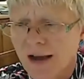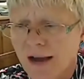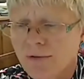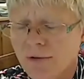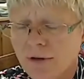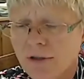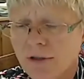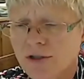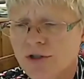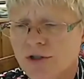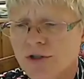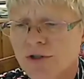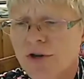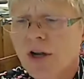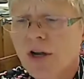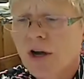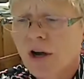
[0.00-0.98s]

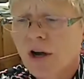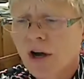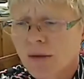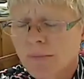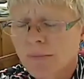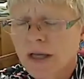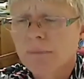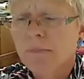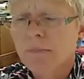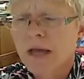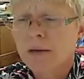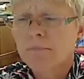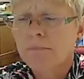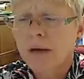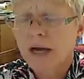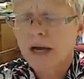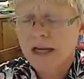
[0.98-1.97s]
agriculture are being
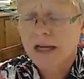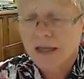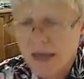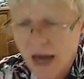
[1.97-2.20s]
made by